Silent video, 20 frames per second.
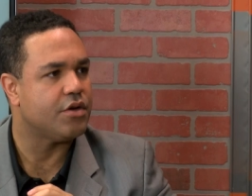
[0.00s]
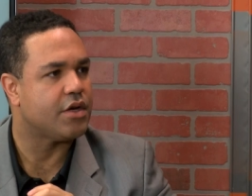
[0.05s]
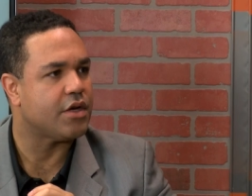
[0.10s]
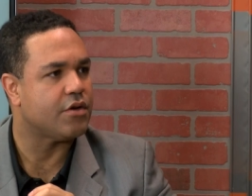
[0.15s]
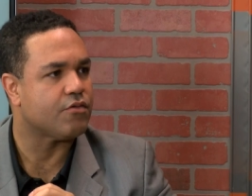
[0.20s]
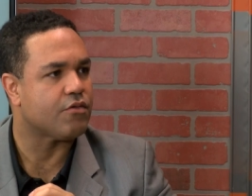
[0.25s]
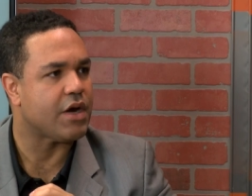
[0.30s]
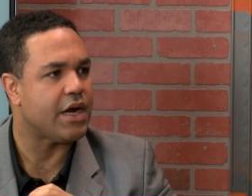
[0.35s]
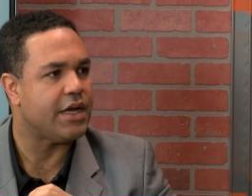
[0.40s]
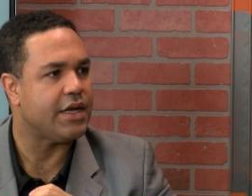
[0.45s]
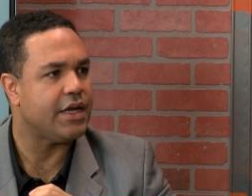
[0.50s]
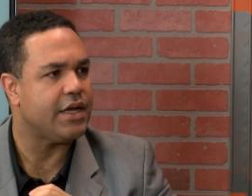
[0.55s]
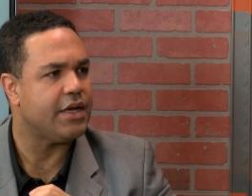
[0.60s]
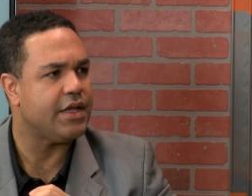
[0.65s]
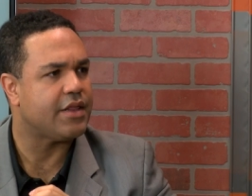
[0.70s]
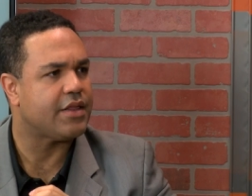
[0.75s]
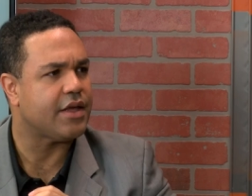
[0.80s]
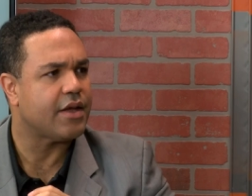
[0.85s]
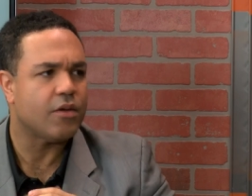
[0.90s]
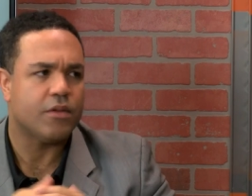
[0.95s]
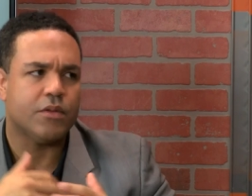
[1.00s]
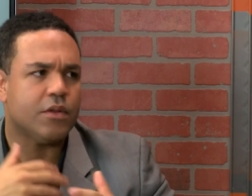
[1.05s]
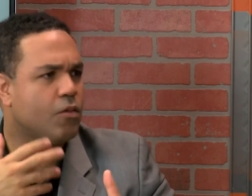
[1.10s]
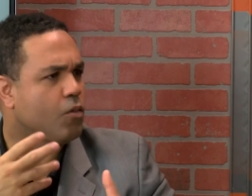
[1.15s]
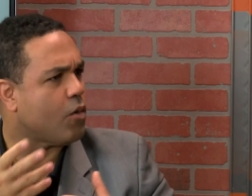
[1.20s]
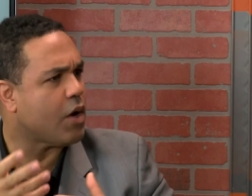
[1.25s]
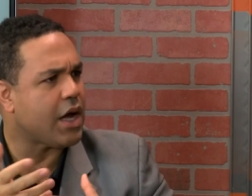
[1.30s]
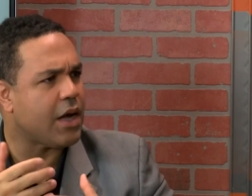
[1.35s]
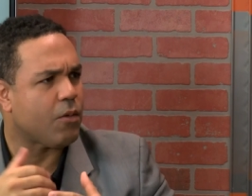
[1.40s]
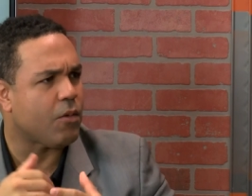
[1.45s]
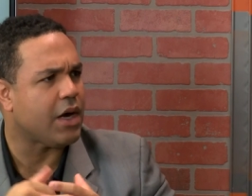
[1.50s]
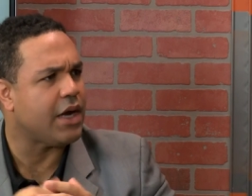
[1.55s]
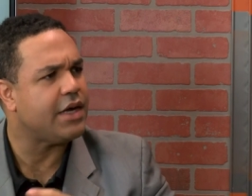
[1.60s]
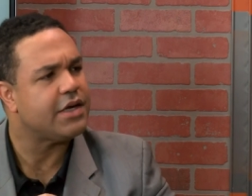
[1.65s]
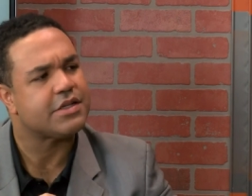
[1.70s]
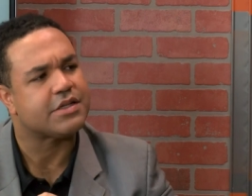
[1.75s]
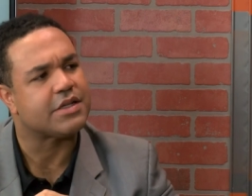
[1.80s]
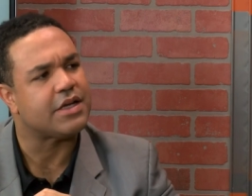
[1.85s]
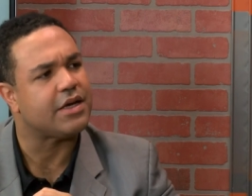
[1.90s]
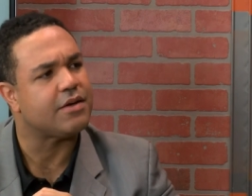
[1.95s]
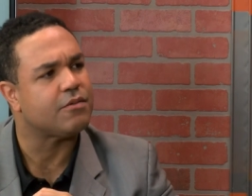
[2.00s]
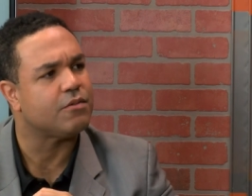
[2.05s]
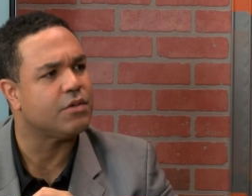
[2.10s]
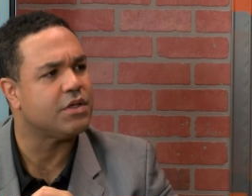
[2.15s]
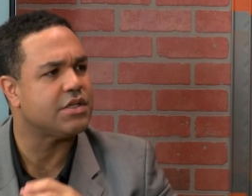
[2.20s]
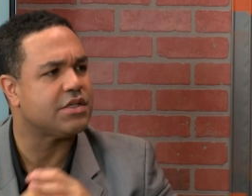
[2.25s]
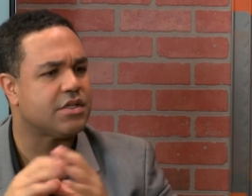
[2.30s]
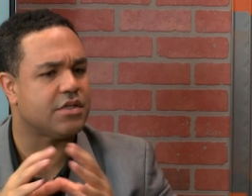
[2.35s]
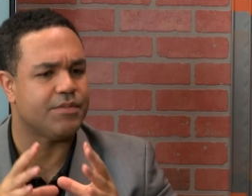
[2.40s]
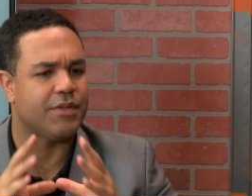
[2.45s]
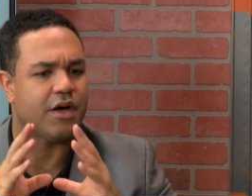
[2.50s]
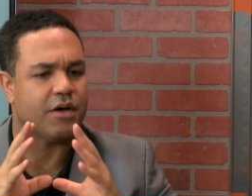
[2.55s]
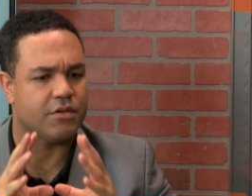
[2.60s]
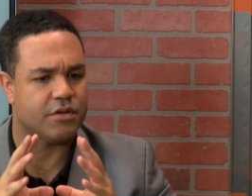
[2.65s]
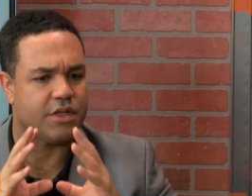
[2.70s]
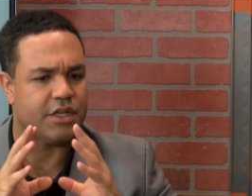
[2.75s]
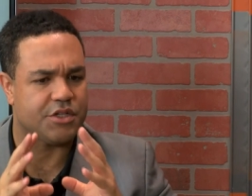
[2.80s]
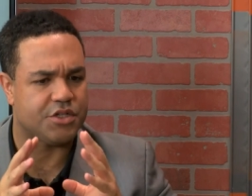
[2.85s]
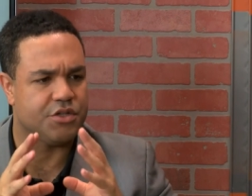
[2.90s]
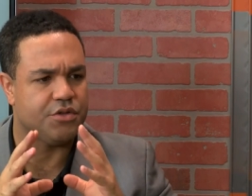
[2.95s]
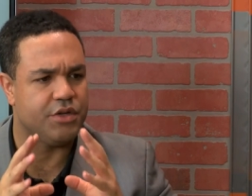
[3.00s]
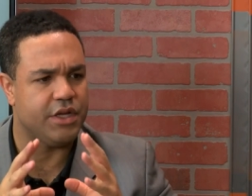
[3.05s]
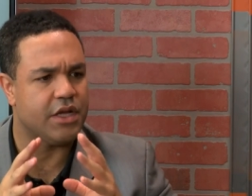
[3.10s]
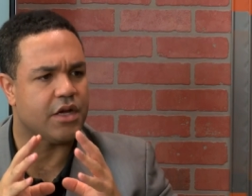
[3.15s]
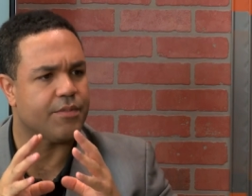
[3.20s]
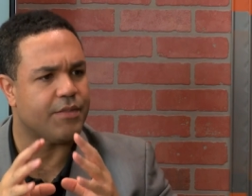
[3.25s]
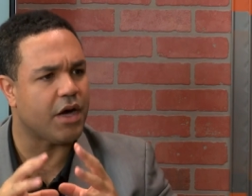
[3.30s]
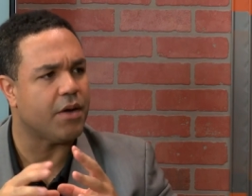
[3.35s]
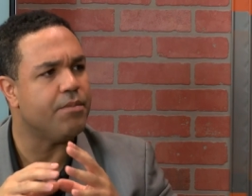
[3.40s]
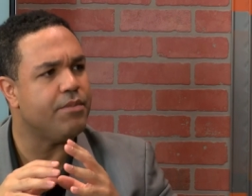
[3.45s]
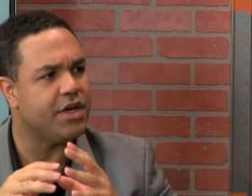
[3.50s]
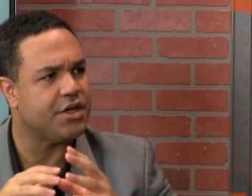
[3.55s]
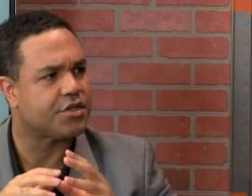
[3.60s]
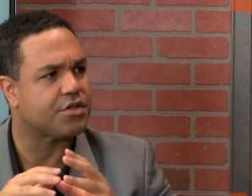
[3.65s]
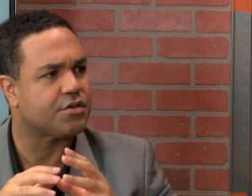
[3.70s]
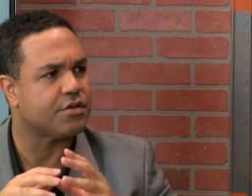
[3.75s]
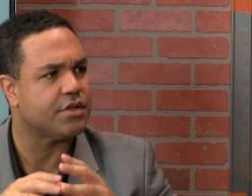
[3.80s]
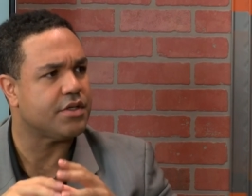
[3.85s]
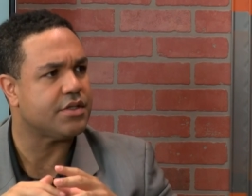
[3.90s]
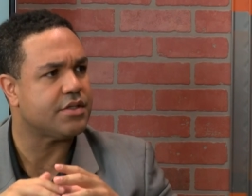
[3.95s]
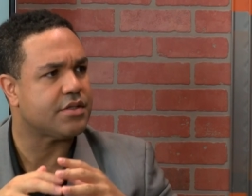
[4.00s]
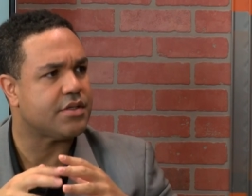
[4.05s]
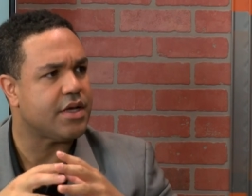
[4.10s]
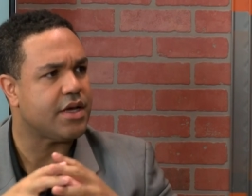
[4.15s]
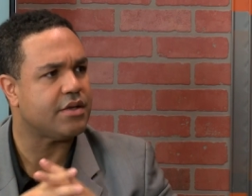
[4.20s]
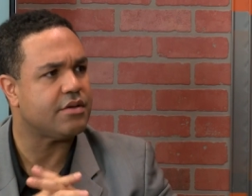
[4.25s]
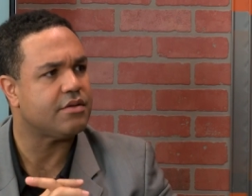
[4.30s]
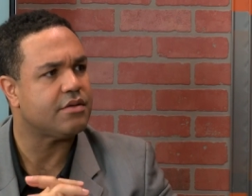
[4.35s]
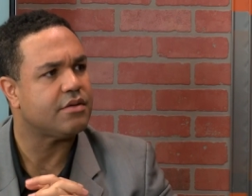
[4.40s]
can write oh, anything. Yeah. Why, why is that? What is it about that's unique about mysteries that?